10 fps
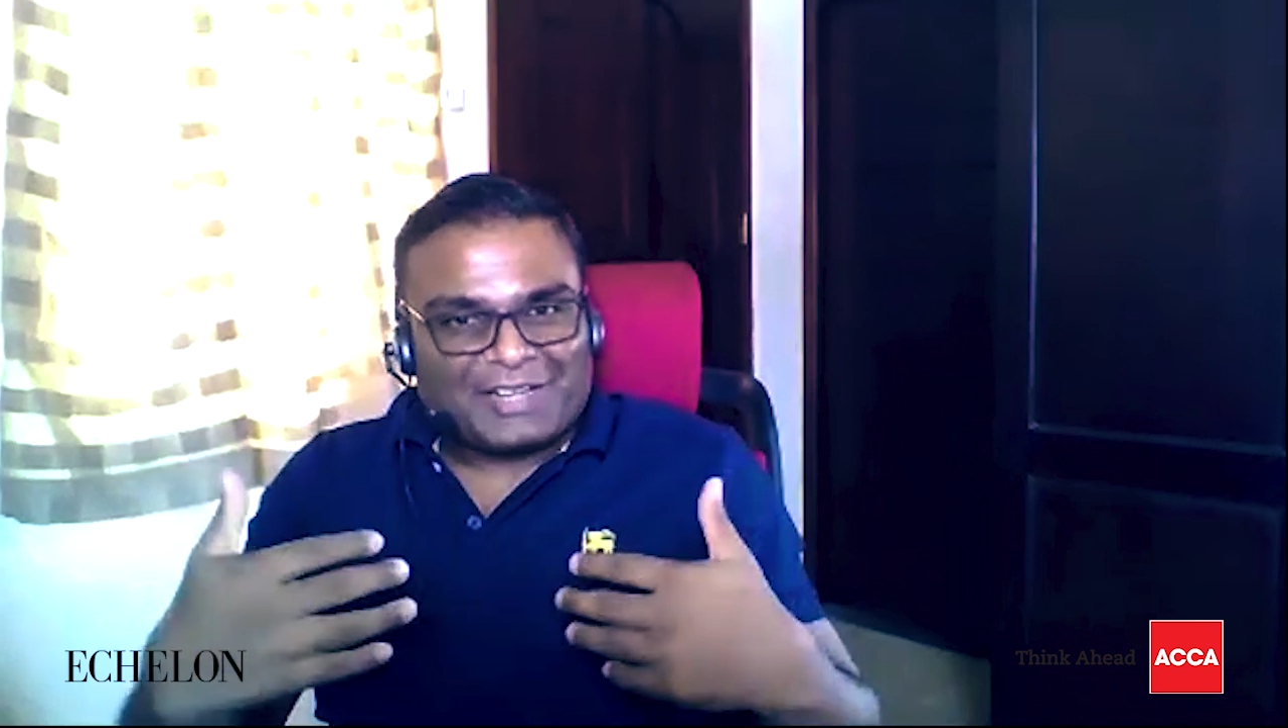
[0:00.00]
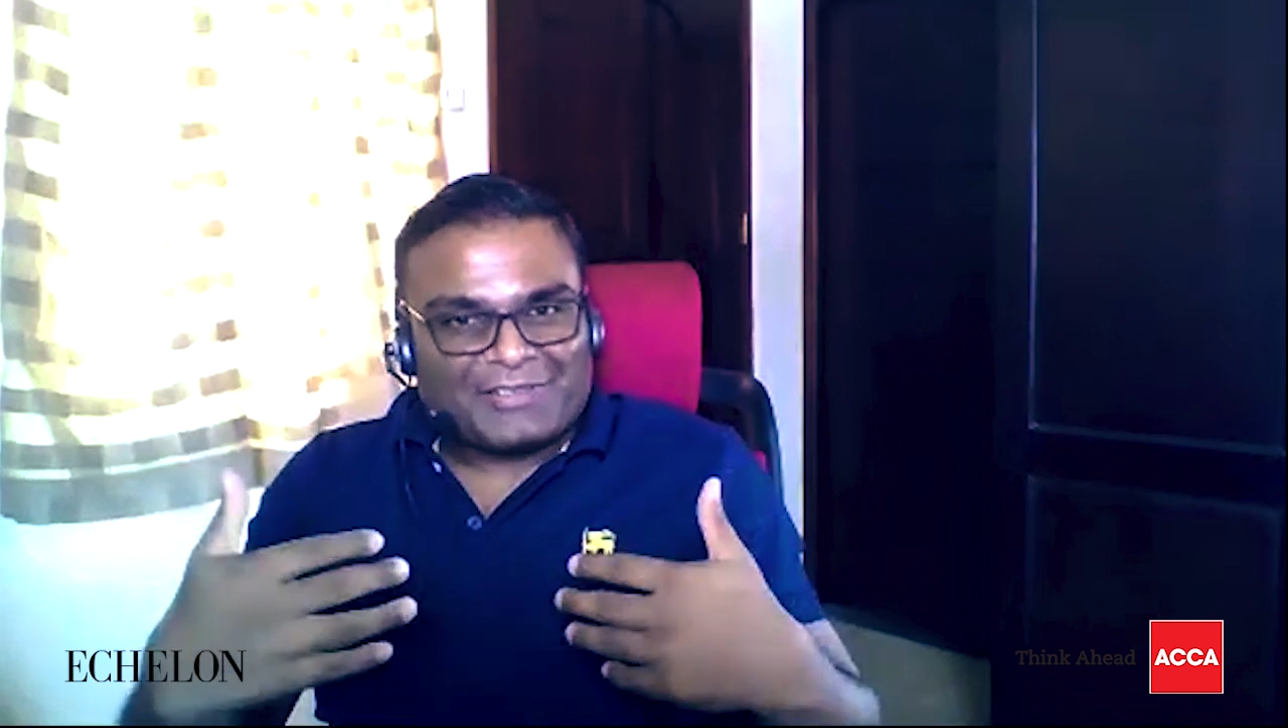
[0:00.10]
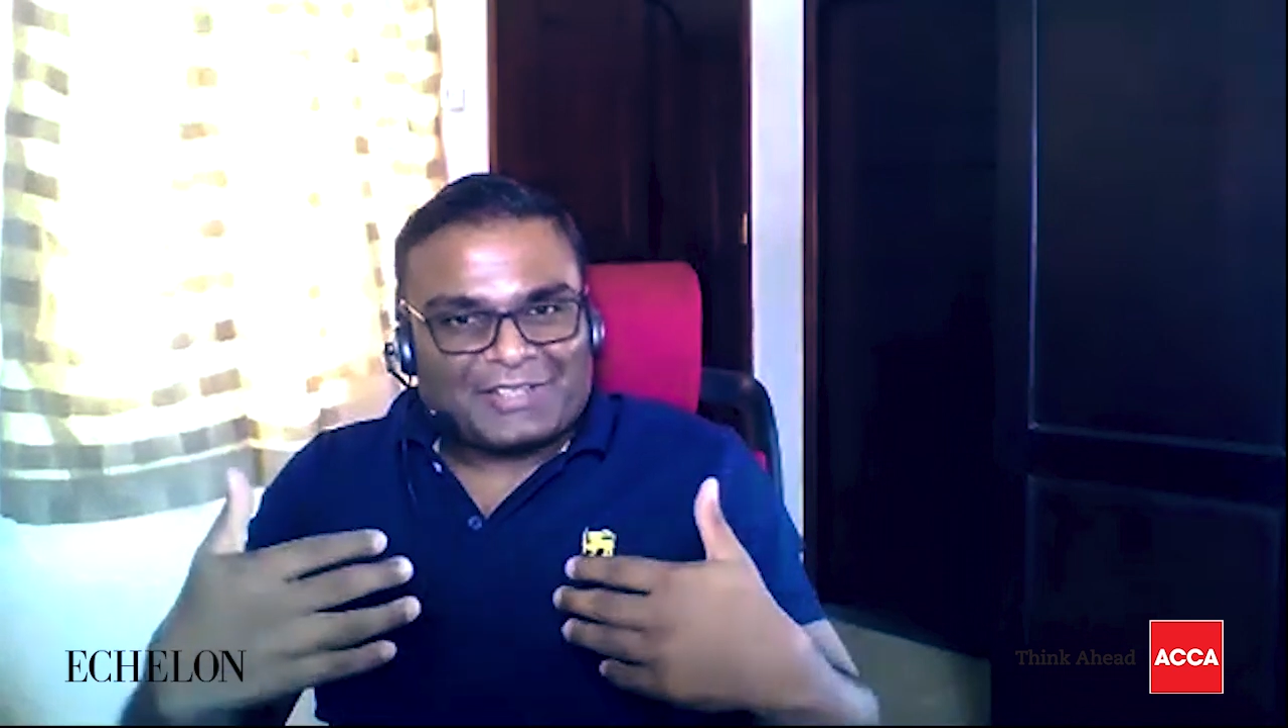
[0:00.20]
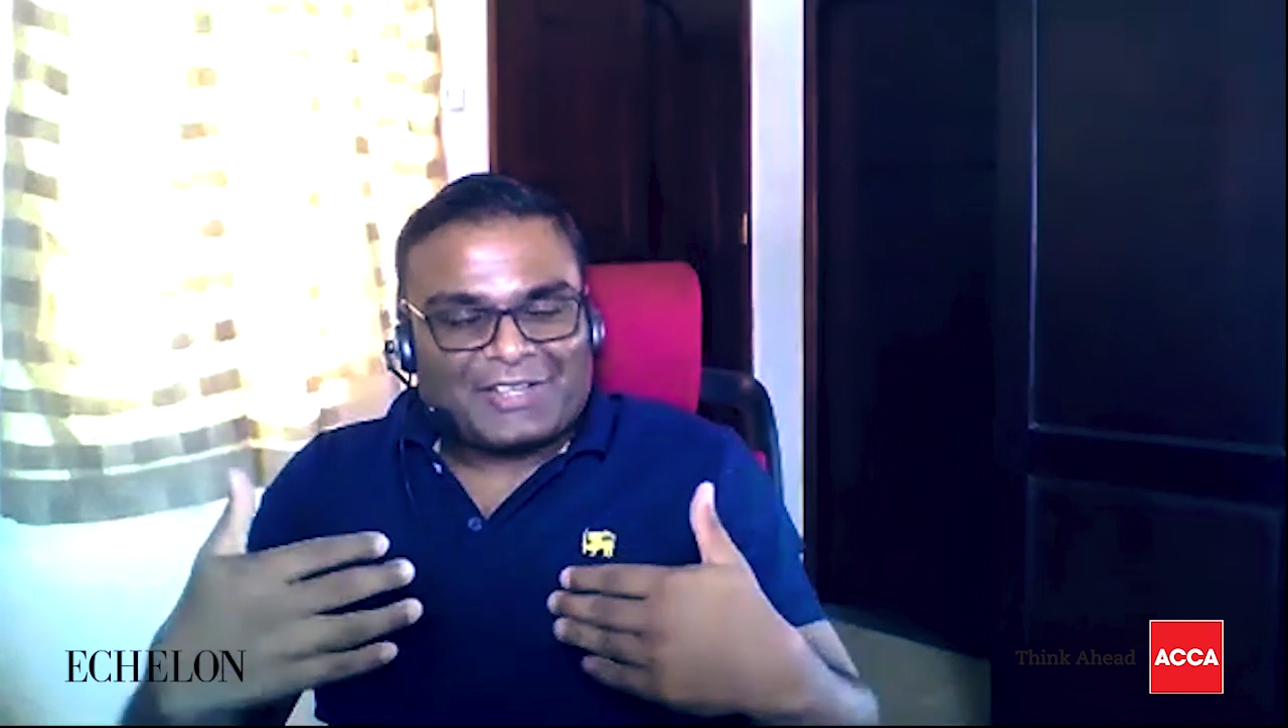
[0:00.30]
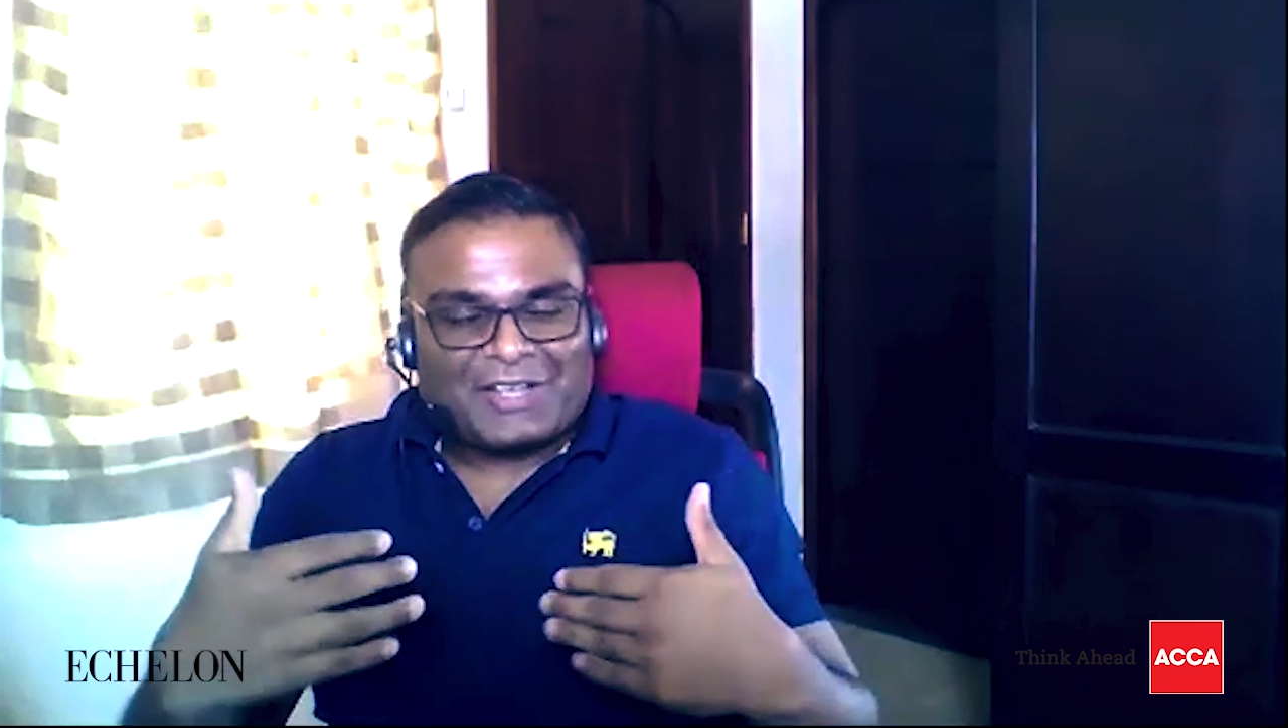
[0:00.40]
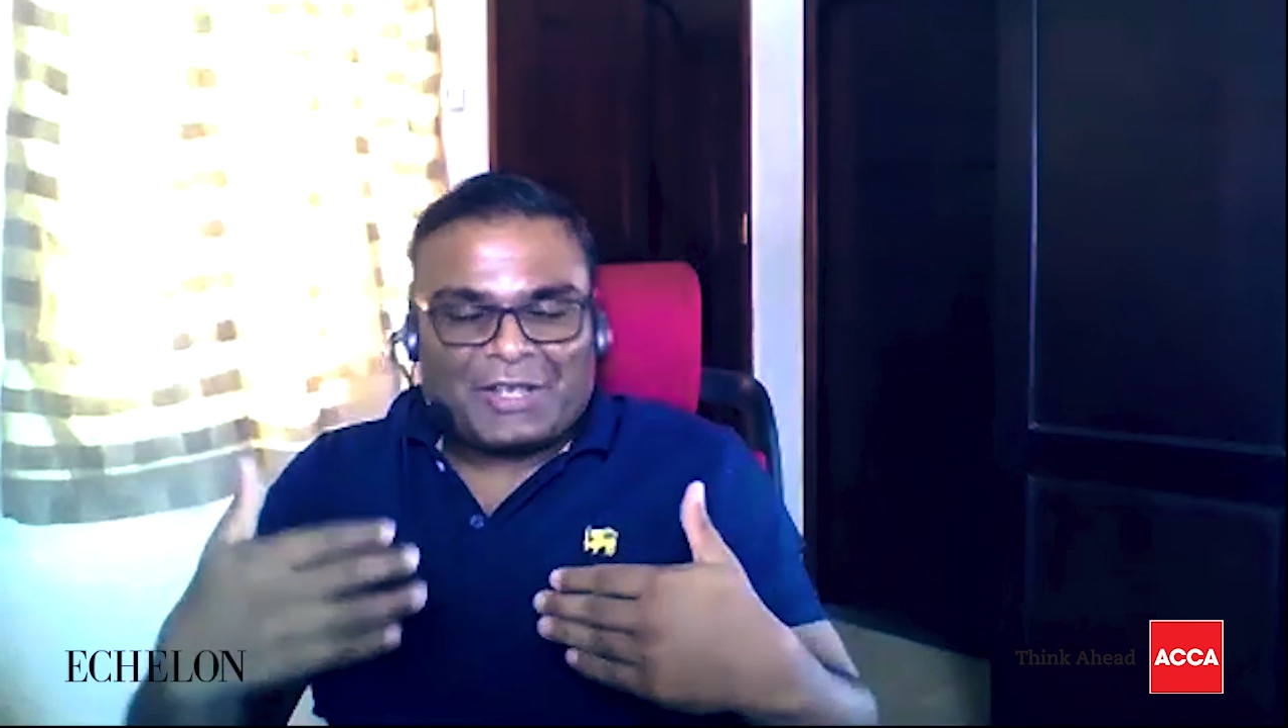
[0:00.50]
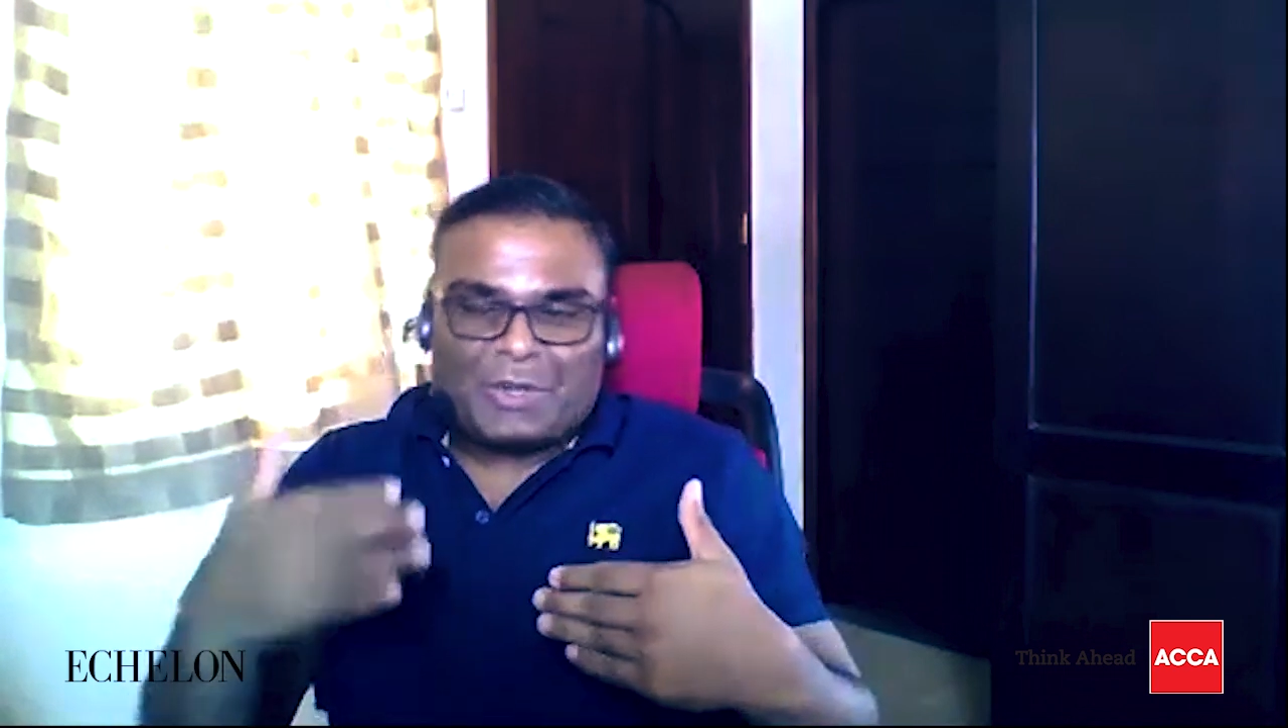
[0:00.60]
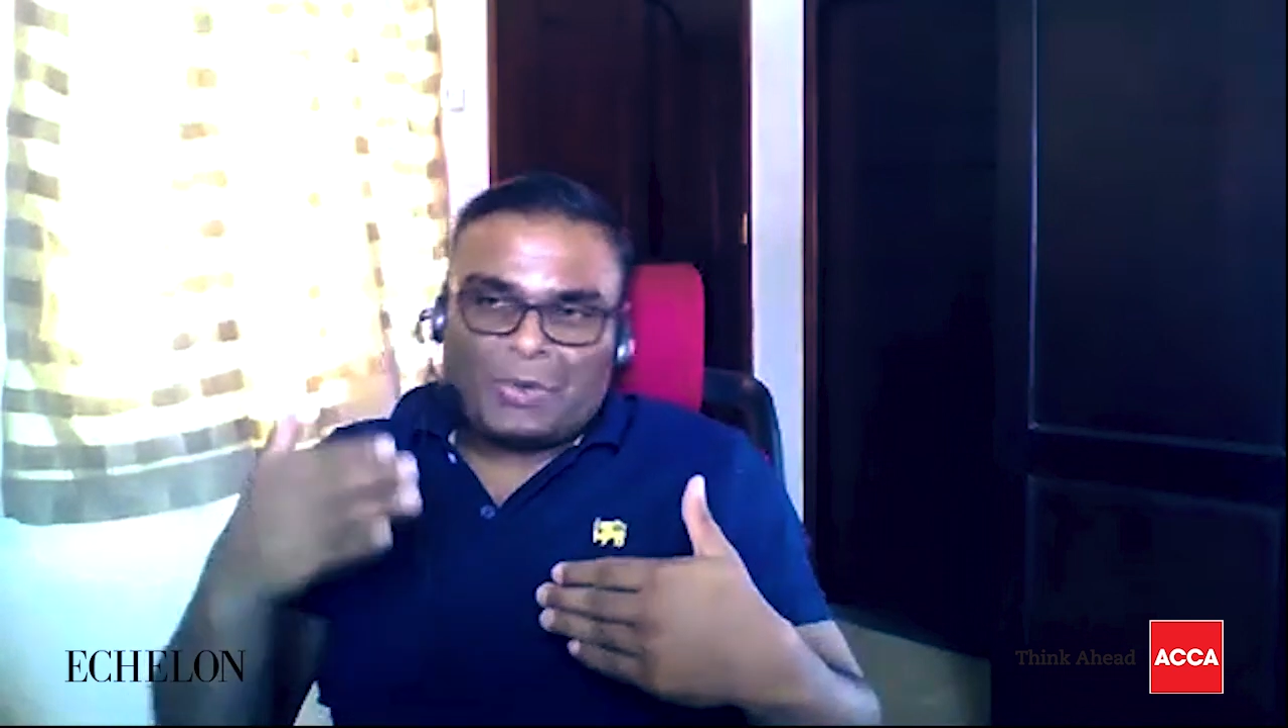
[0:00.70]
drivers.